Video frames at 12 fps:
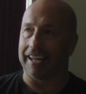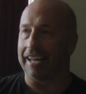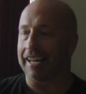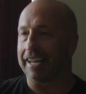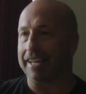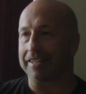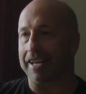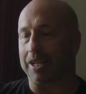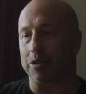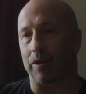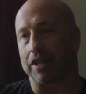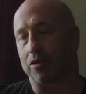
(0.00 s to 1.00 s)
It
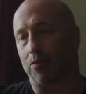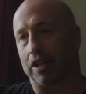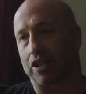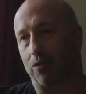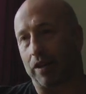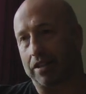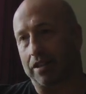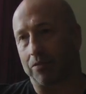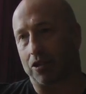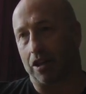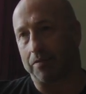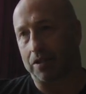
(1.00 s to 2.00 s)
takes weeks and weeks and weeks
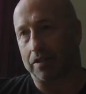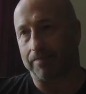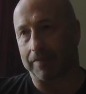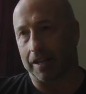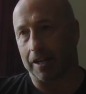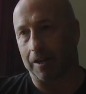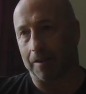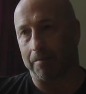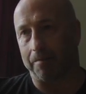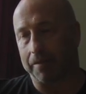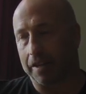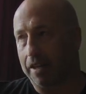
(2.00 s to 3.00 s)
sometimes.
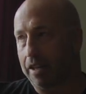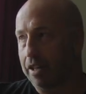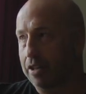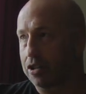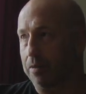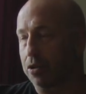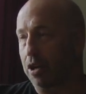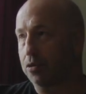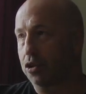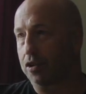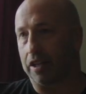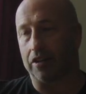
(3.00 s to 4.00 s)
Sometimes
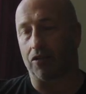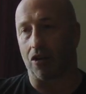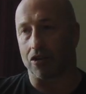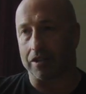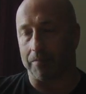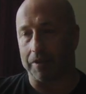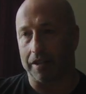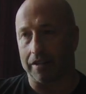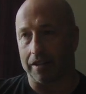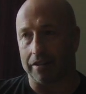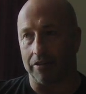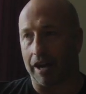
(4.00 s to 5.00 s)
you think you've got somebody,
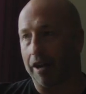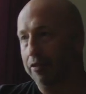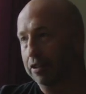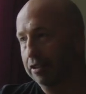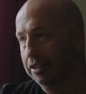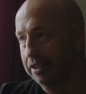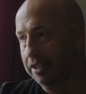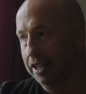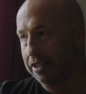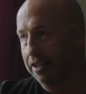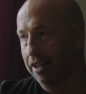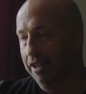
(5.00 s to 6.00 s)
then you haven't, and
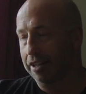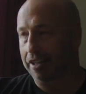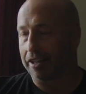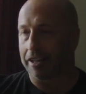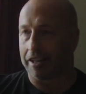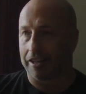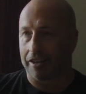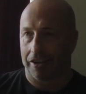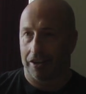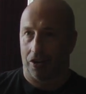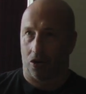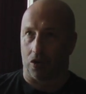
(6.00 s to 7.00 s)
then
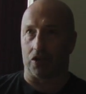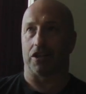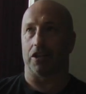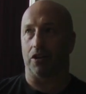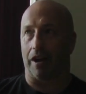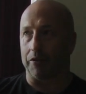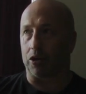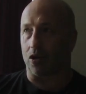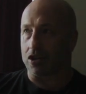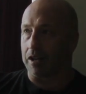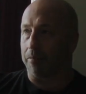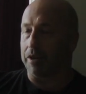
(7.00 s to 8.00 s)
all of a sudden you haven't
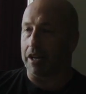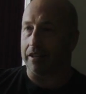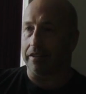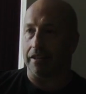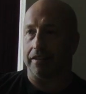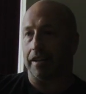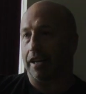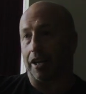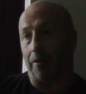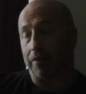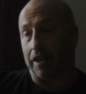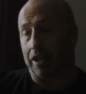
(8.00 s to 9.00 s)
got somebody, and then they
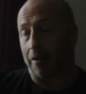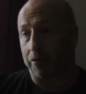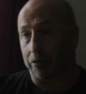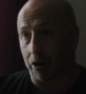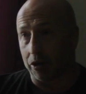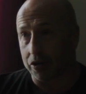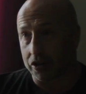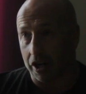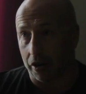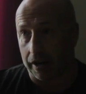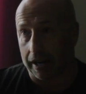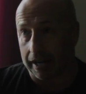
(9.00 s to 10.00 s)
come through.
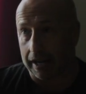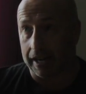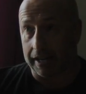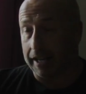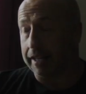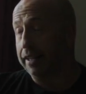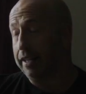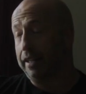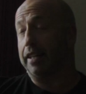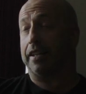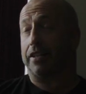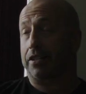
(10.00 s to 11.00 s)
So it
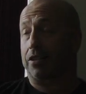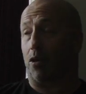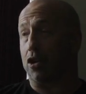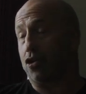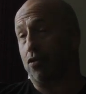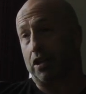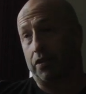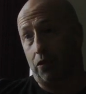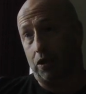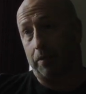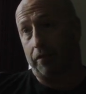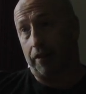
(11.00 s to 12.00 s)
is quite
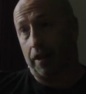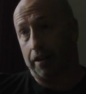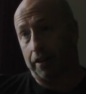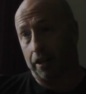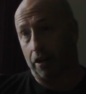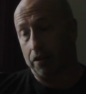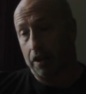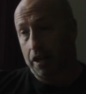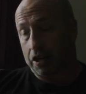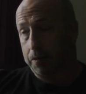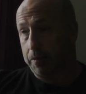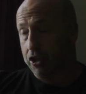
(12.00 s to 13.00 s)
stressful, to be fair.
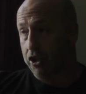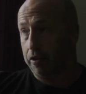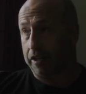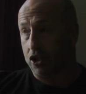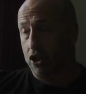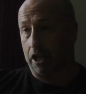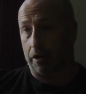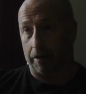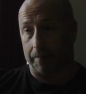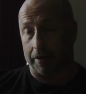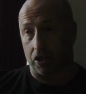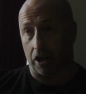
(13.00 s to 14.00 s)
Especially this year
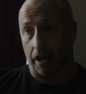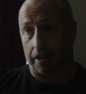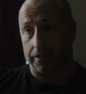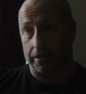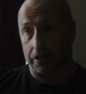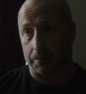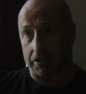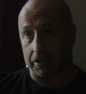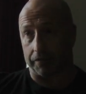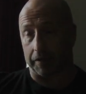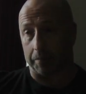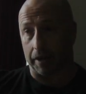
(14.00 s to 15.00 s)
we've been targeting
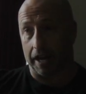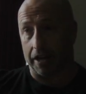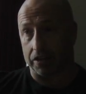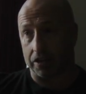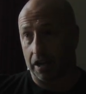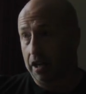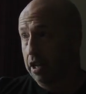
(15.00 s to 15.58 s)
specific players